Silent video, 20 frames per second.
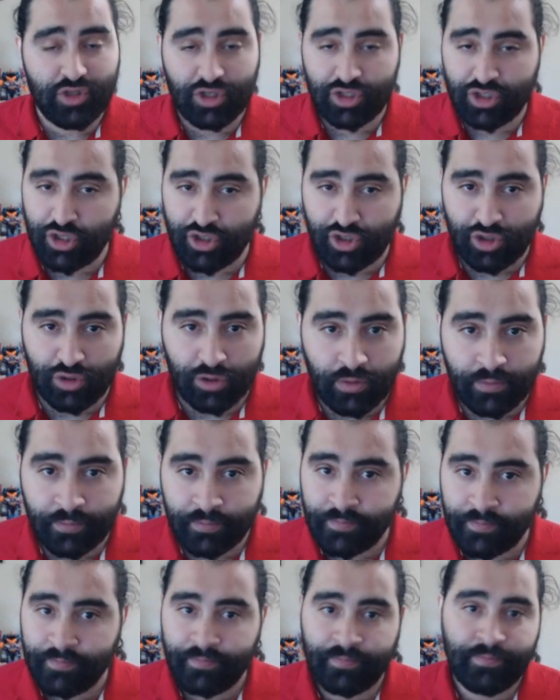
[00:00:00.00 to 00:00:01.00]
just
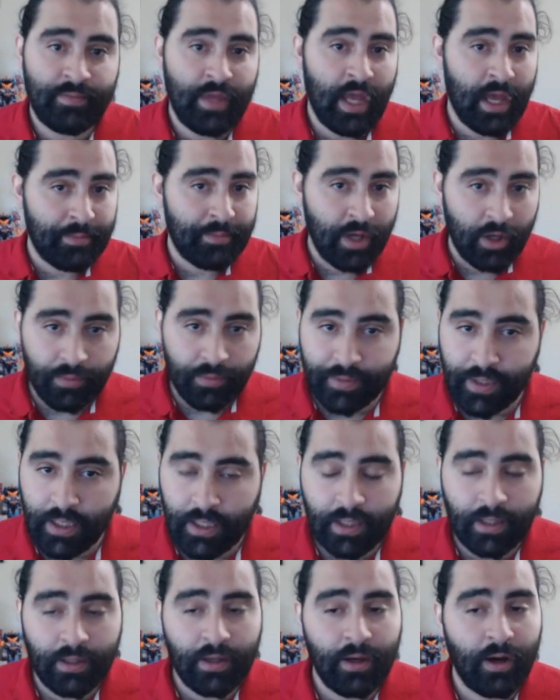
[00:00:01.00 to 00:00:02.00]
assume
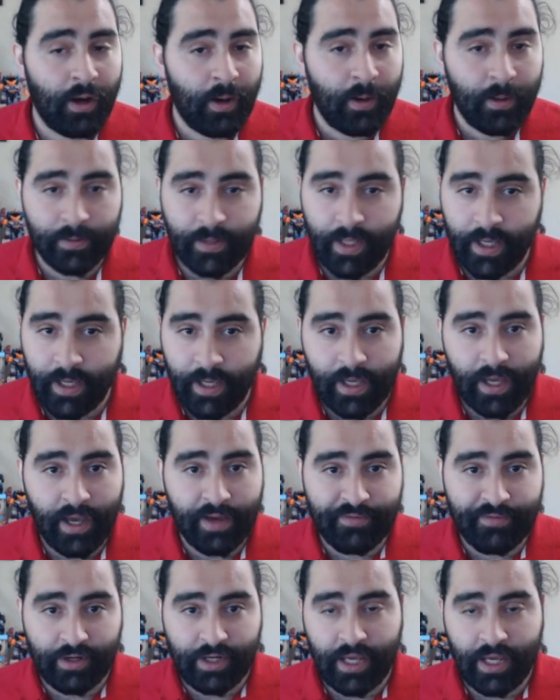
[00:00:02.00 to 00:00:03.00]
MLB all
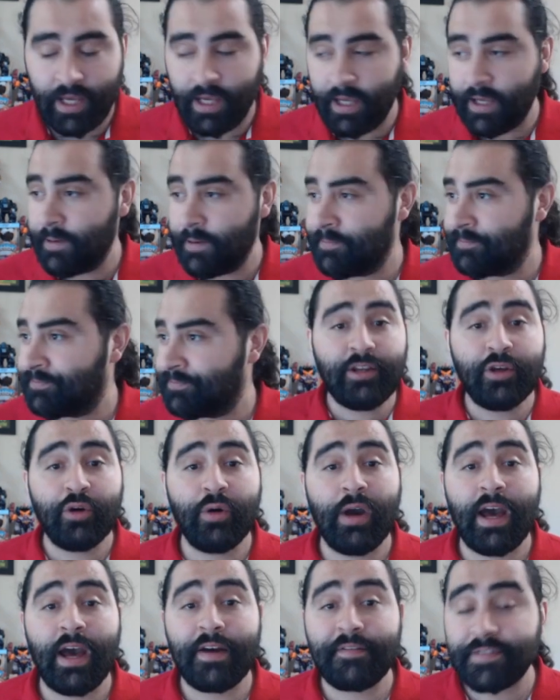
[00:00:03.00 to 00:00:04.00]
day, every day. Then
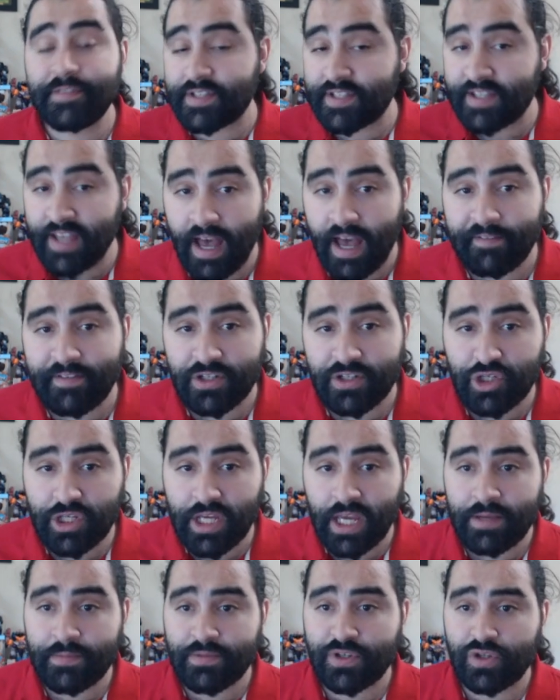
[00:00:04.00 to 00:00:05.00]
you have
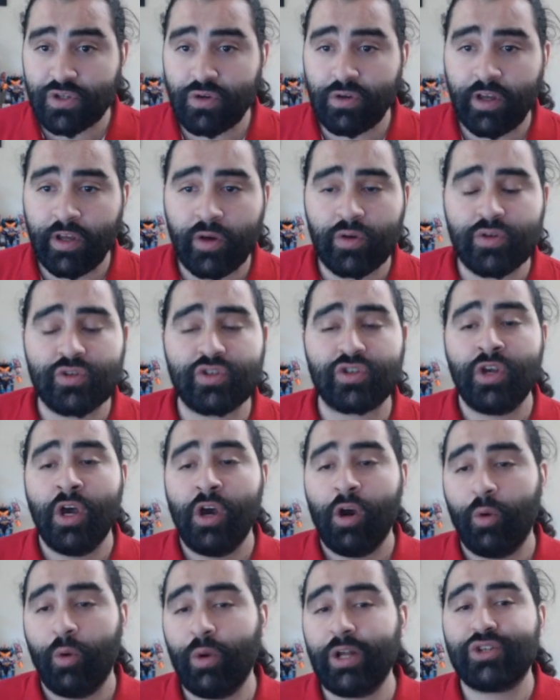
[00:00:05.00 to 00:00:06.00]
Savage Game Studios,
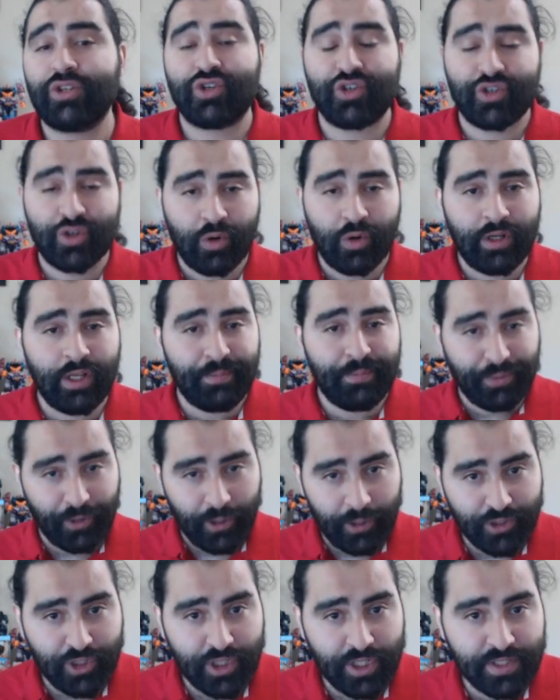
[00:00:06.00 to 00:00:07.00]
which Sony
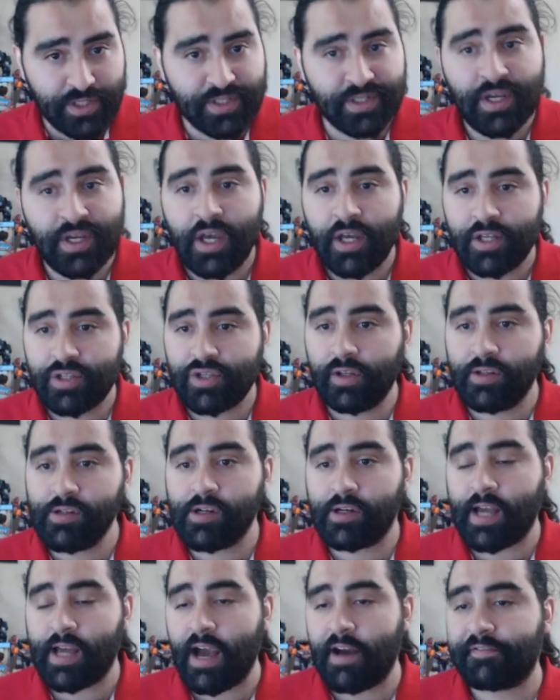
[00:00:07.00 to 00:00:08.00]
purchased to
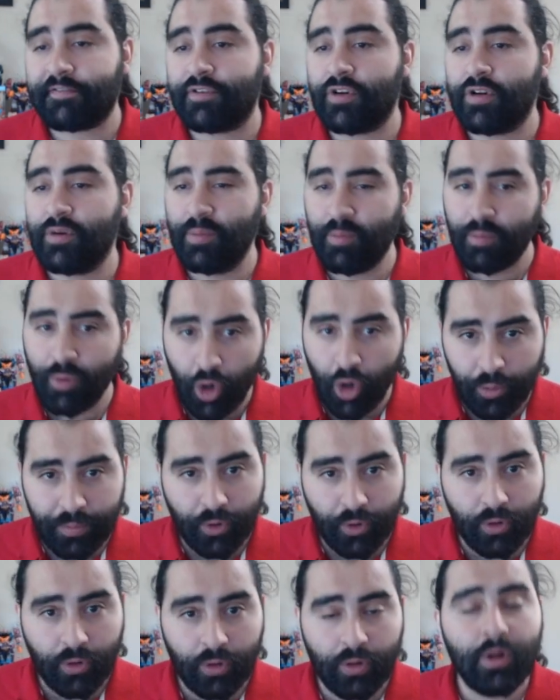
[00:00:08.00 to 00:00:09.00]
look after
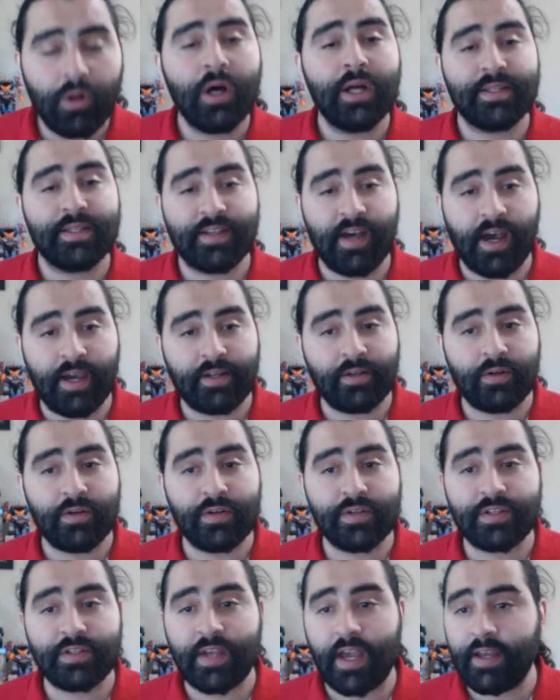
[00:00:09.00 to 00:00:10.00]
mobile
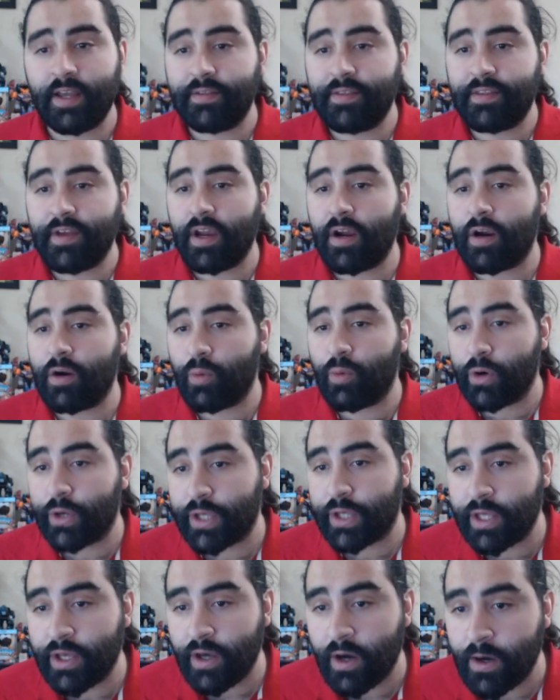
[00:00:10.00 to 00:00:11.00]
titles, and they are
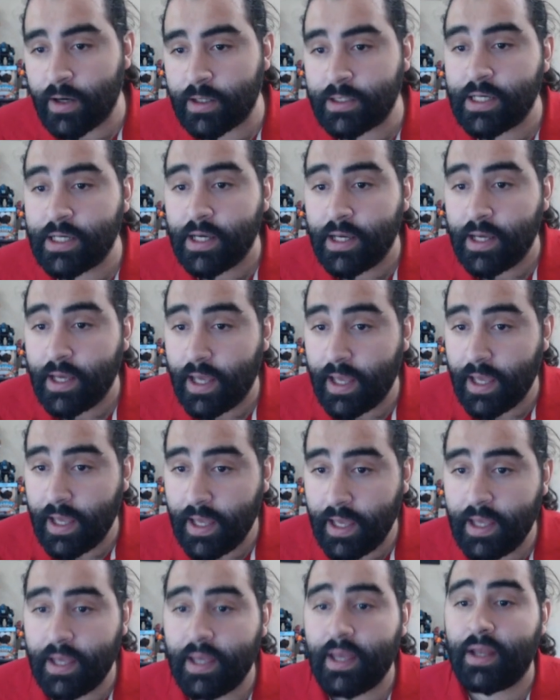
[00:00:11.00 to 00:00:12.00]
working on
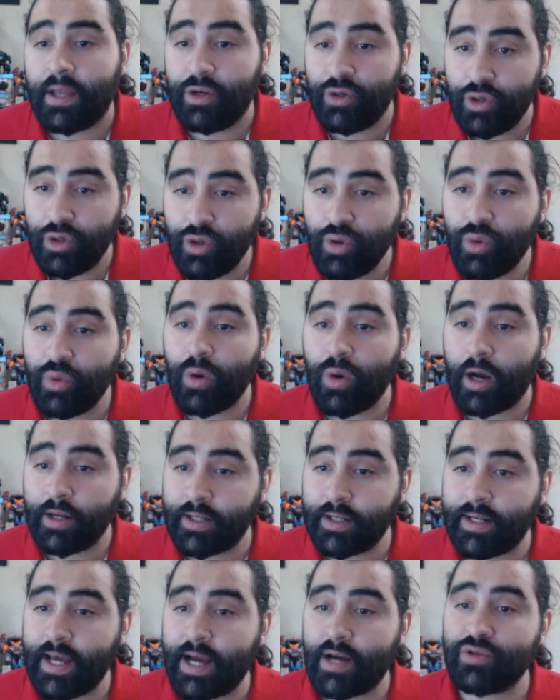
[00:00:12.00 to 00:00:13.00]
a new
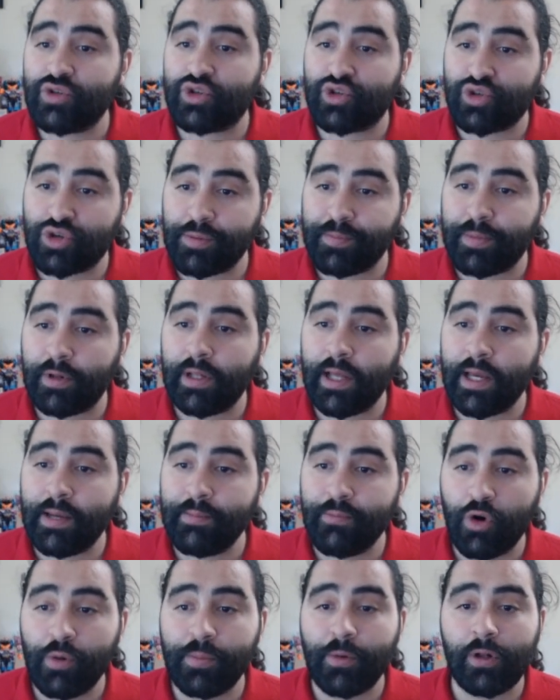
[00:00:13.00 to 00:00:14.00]
unannounced
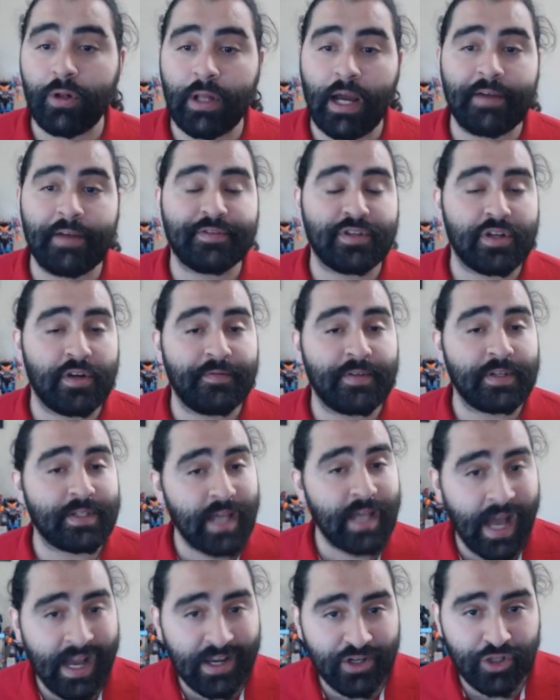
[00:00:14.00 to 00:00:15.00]
AAA mobile live
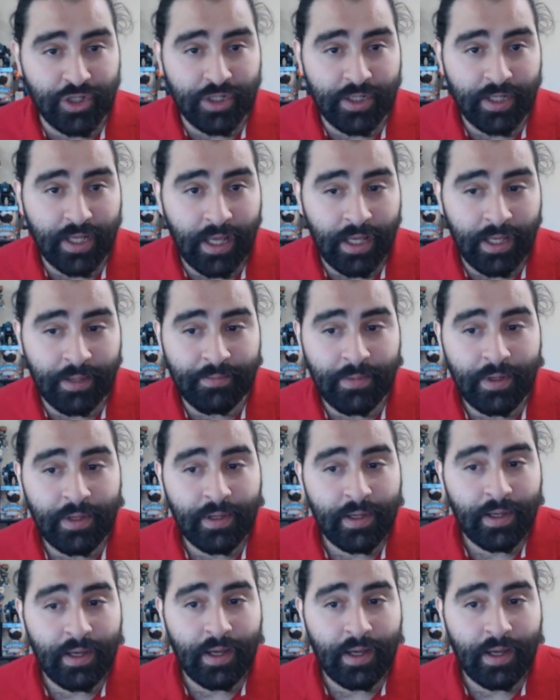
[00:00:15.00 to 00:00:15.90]
service action game.